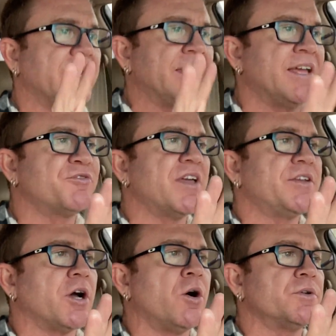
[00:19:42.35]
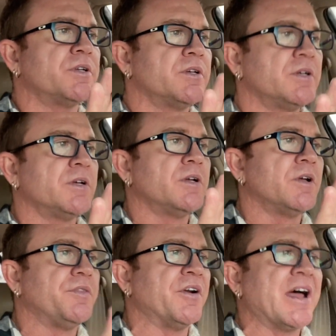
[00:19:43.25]
And if they don't,
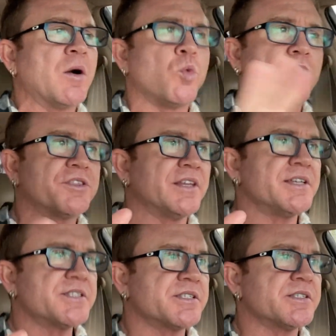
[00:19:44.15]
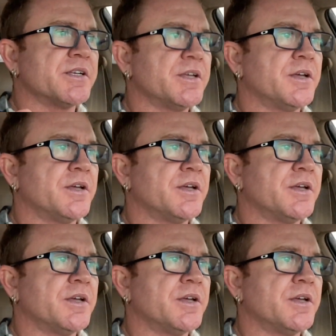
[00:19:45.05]
they're not worthless.